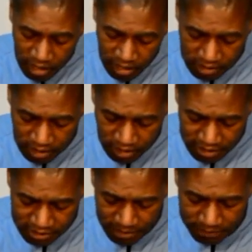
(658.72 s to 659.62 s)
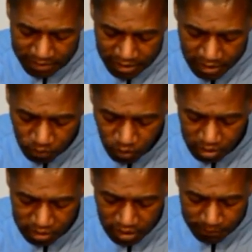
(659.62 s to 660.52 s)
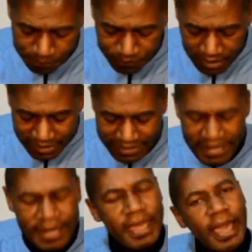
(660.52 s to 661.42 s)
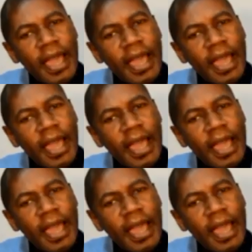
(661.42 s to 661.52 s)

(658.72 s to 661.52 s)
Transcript: And the last game there was the Guinea